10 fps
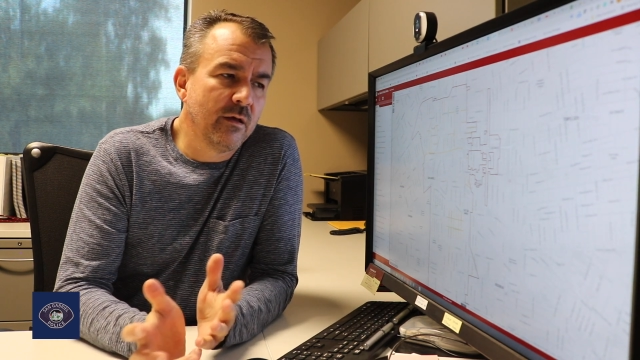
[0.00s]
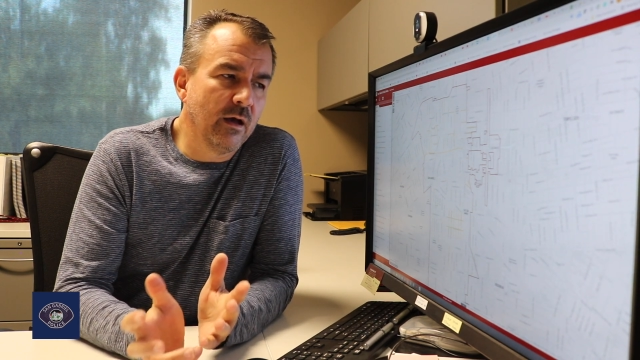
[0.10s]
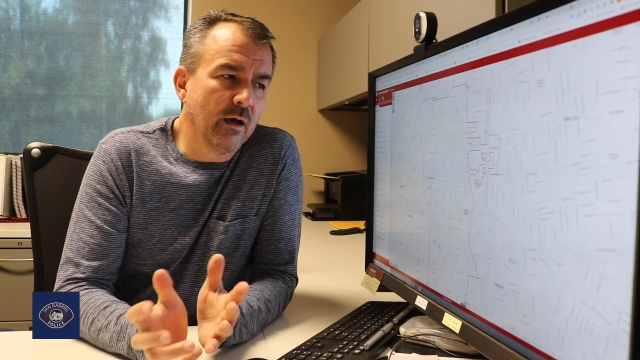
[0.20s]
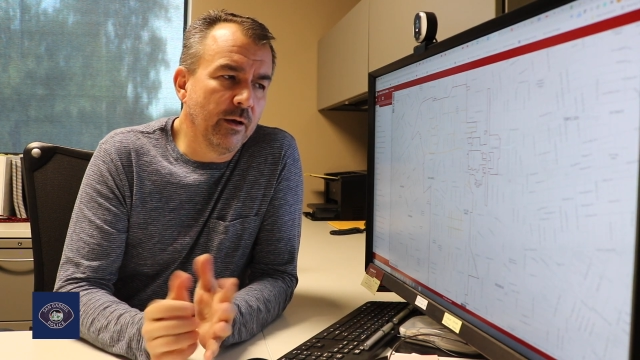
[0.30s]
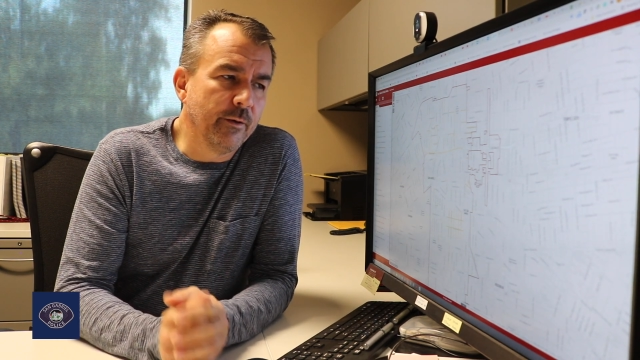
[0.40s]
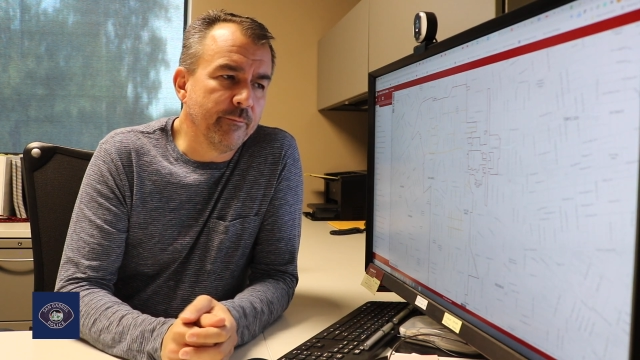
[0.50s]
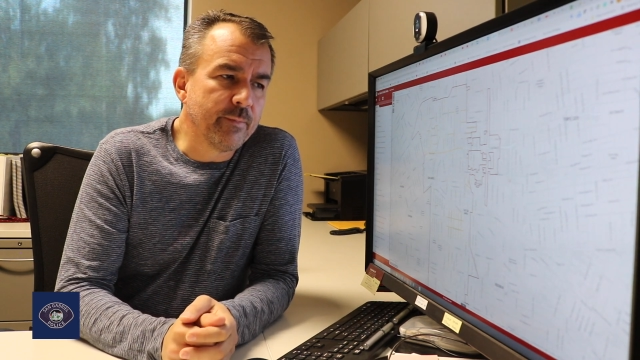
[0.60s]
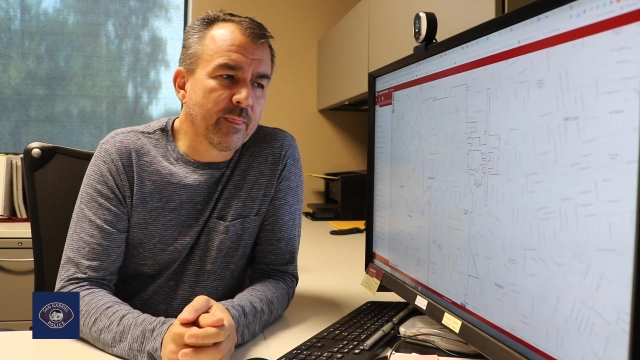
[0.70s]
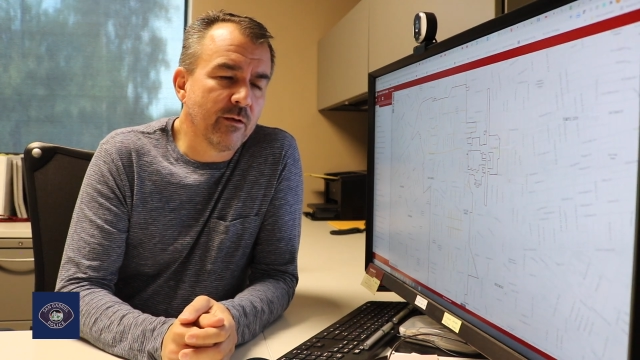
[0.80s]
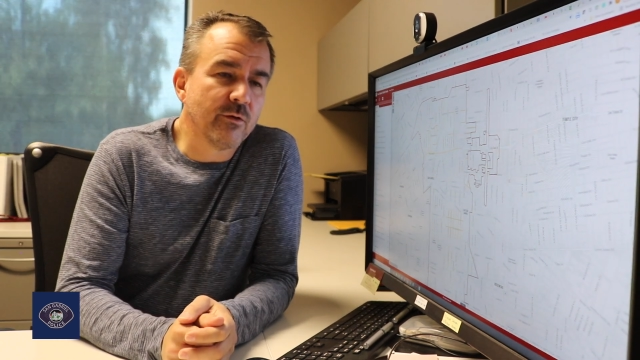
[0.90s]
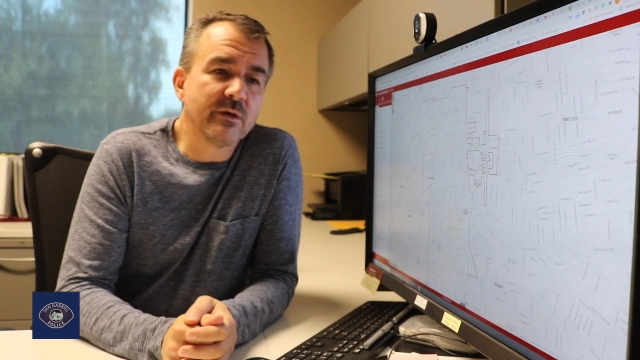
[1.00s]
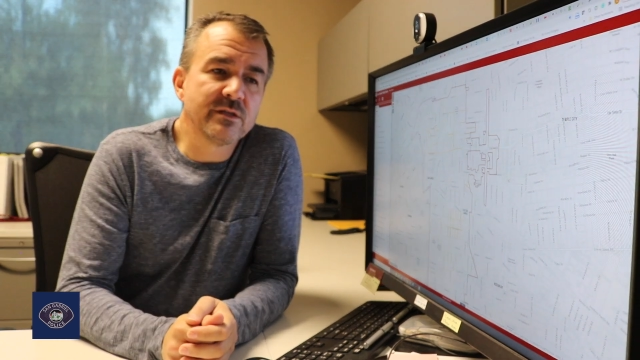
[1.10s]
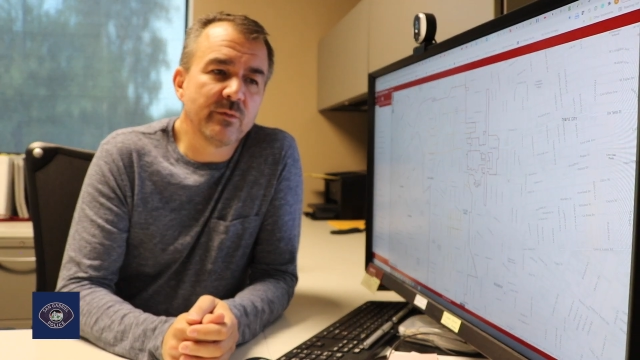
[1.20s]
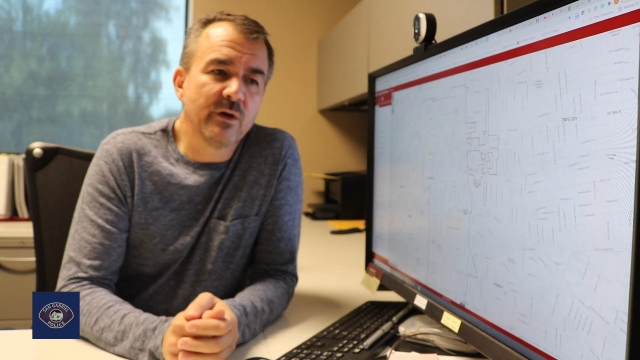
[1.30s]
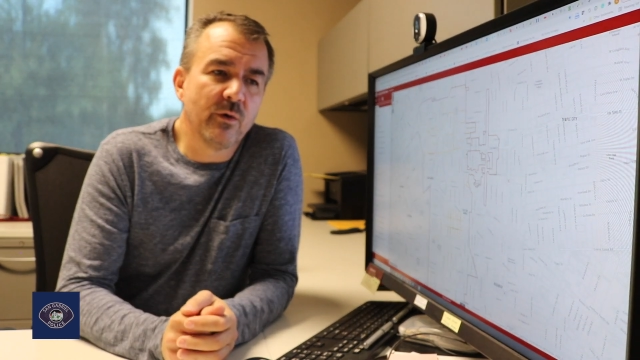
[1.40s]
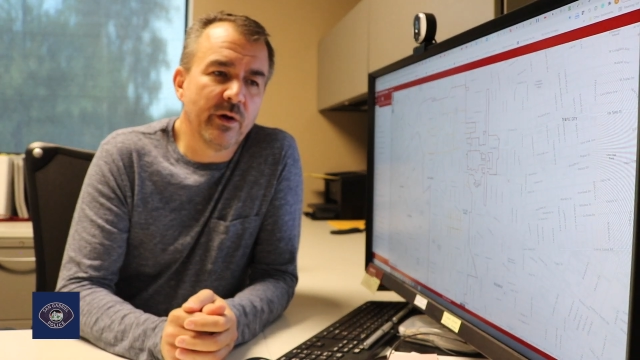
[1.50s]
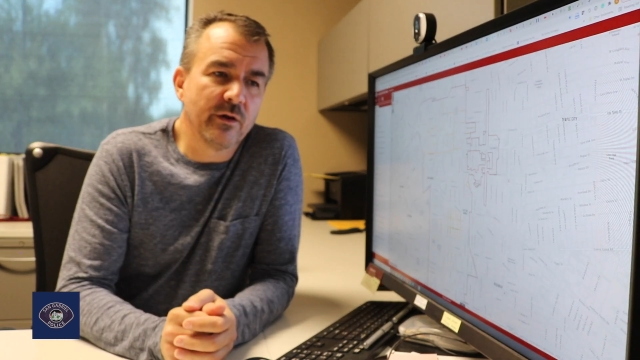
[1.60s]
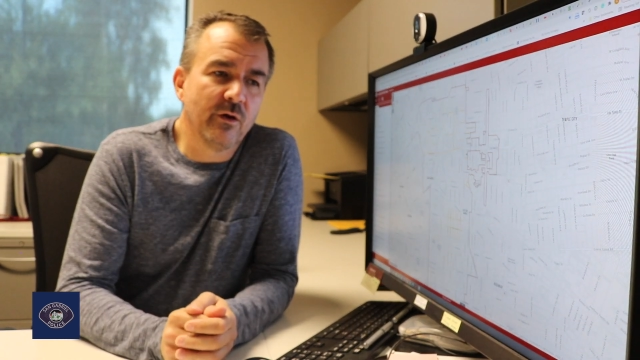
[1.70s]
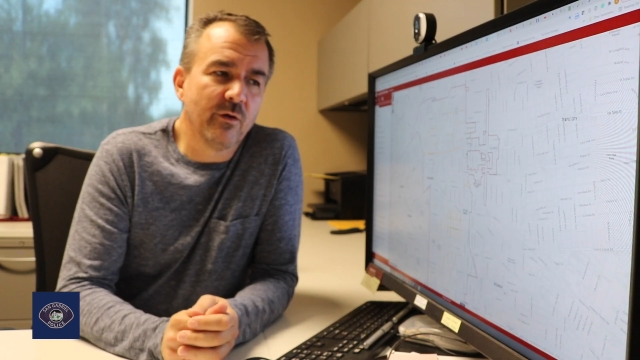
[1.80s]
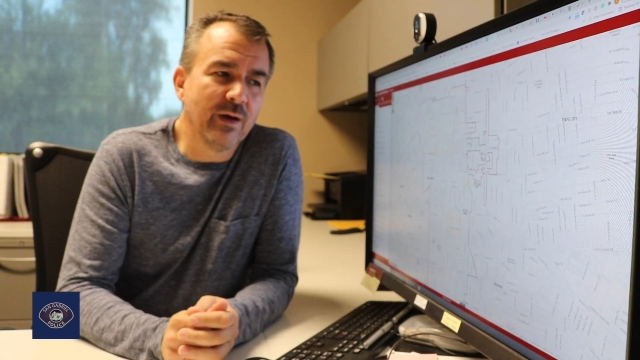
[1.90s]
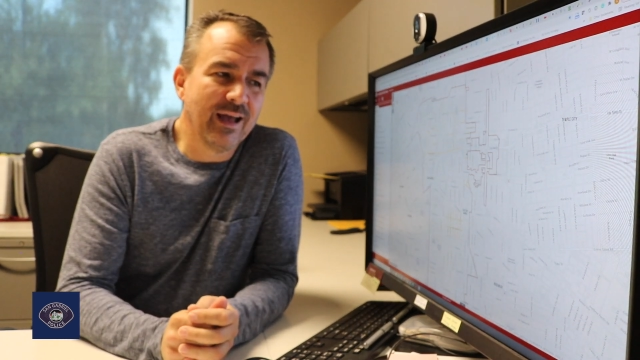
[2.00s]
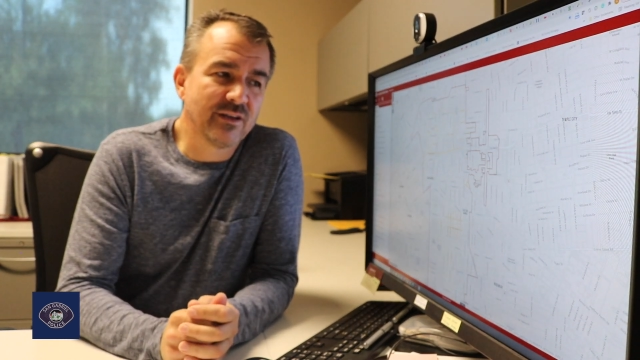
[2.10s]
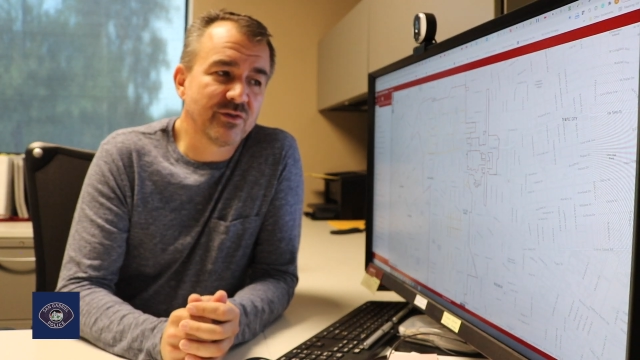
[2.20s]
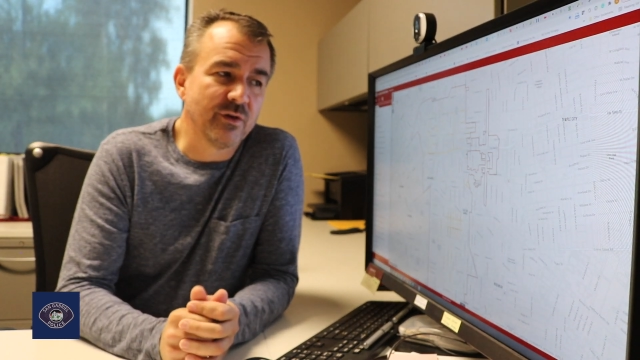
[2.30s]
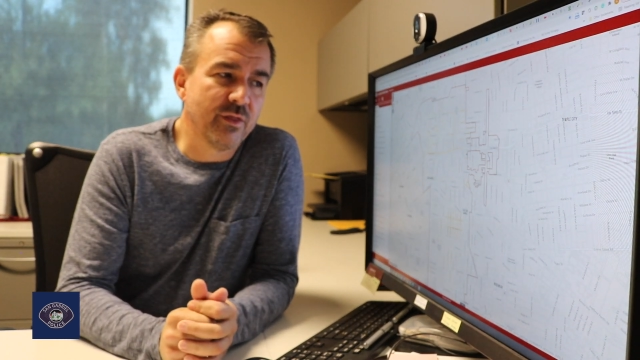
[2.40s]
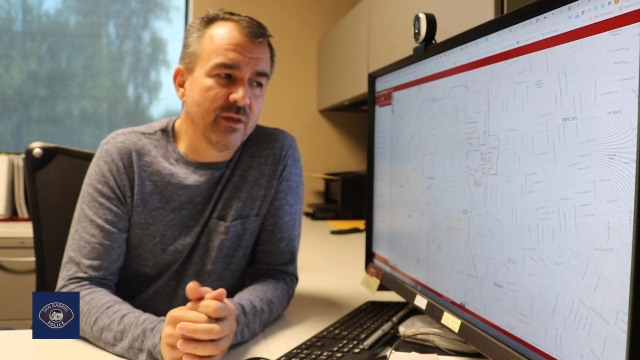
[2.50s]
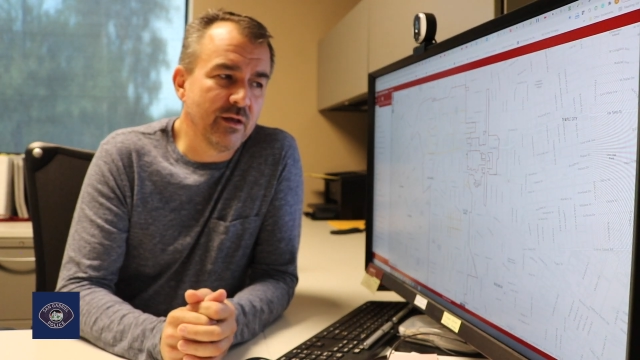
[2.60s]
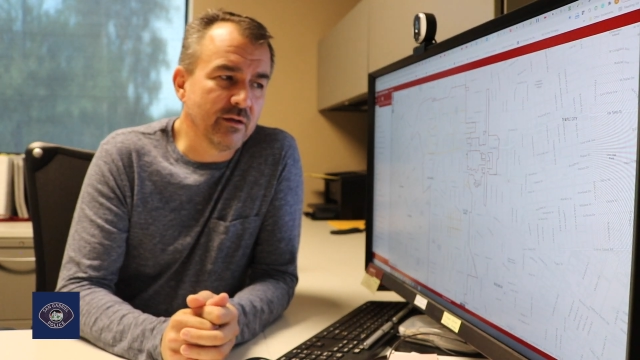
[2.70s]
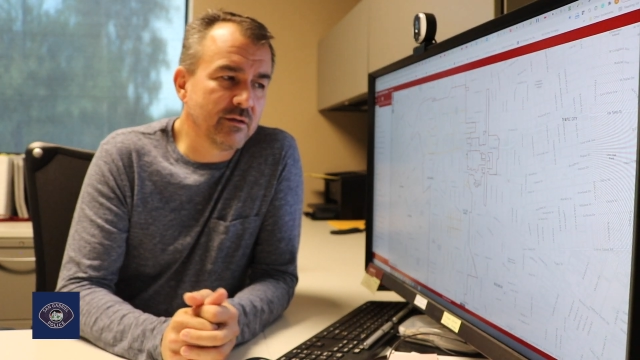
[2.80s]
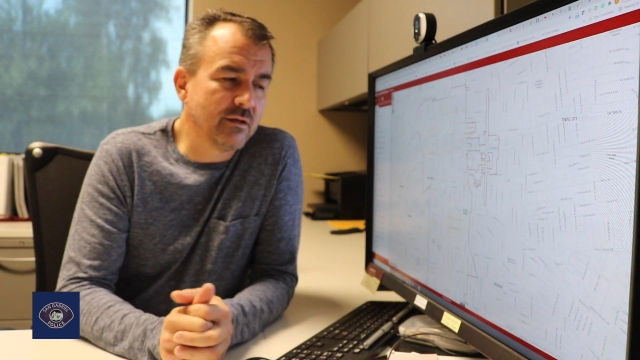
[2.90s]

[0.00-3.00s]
The reason we don't want to go extra thick